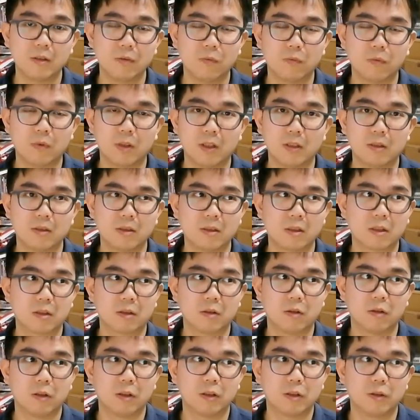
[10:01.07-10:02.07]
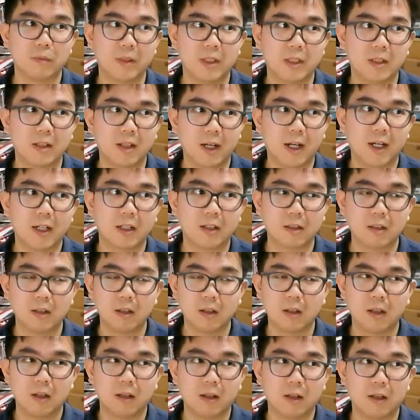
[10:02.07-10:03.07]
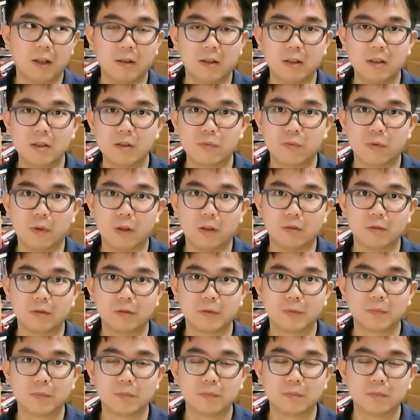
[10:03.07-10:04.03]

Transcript: what's going to be like in this world?